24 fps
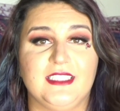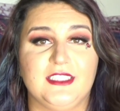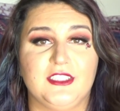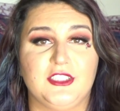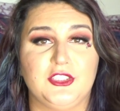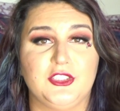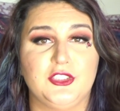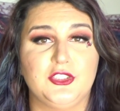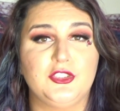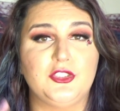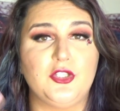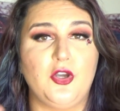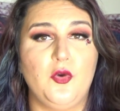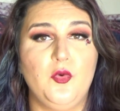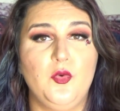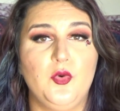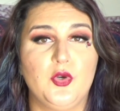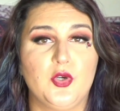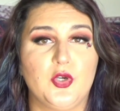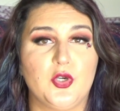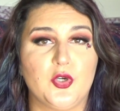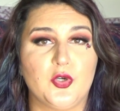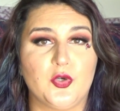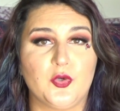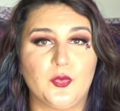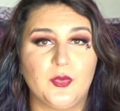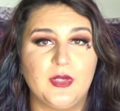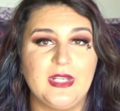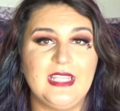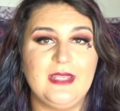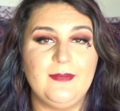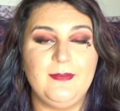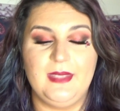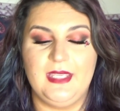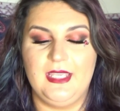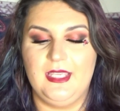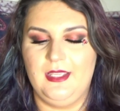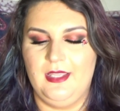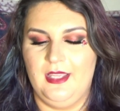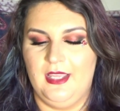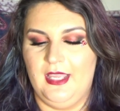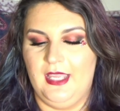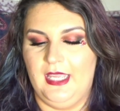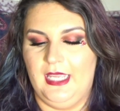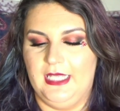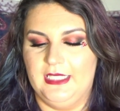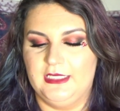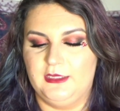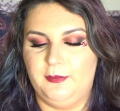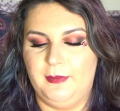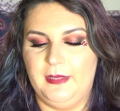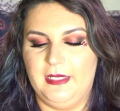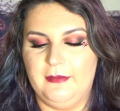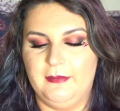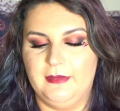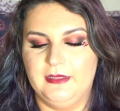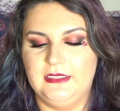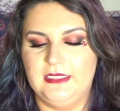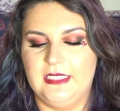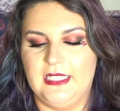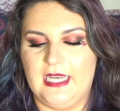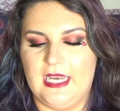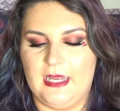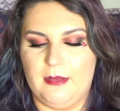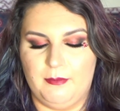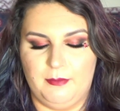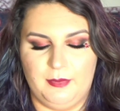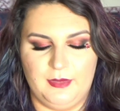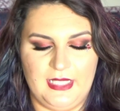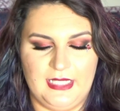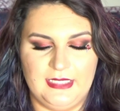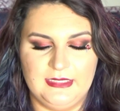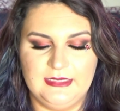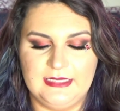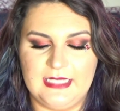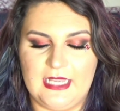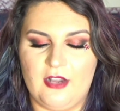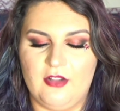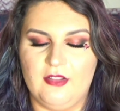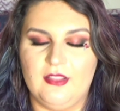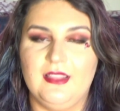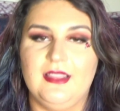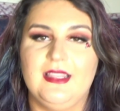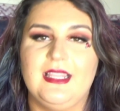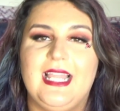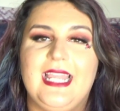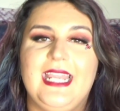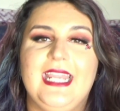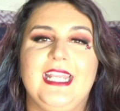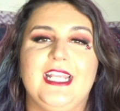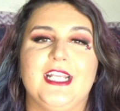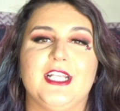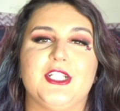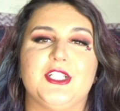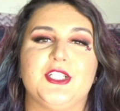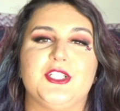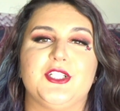It's so creamy. It's pigmented. It blends out like a